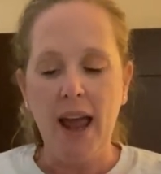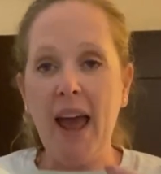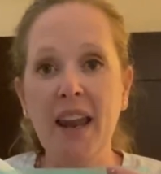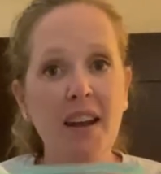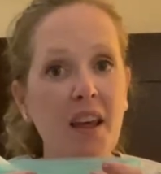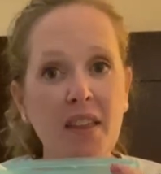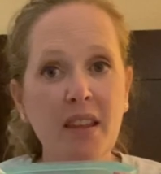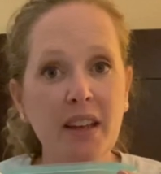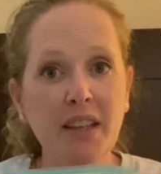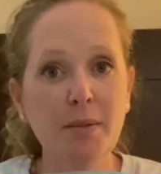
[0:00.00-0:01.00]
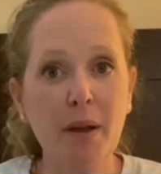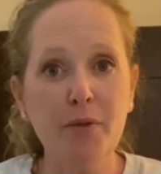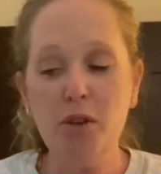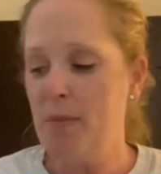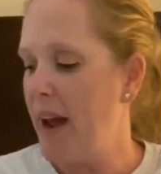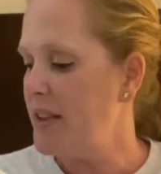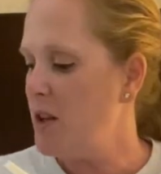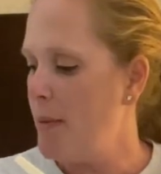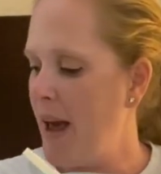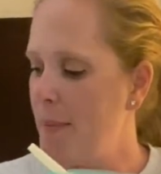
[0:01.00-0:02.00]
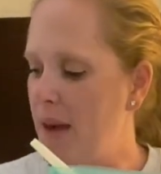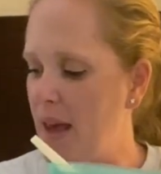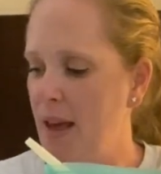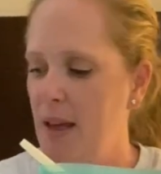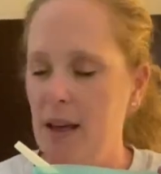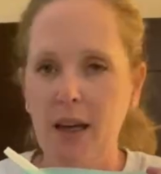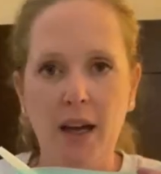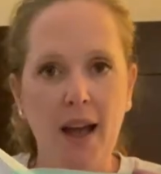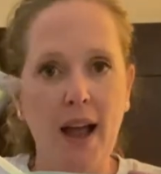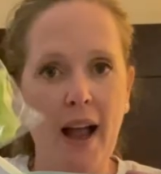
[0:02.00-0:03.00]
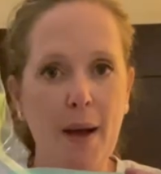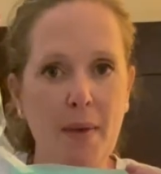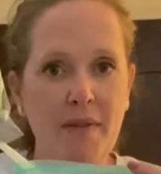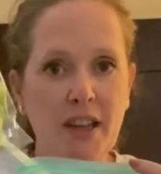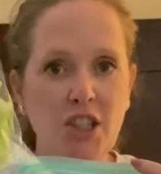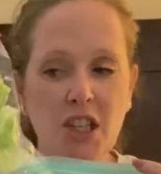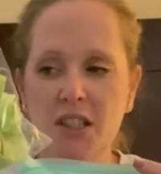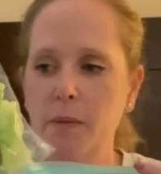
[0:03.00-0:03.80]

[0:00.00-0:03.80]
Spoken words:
And nothing leaked to my food bag, so I'm happy. I got my veggies.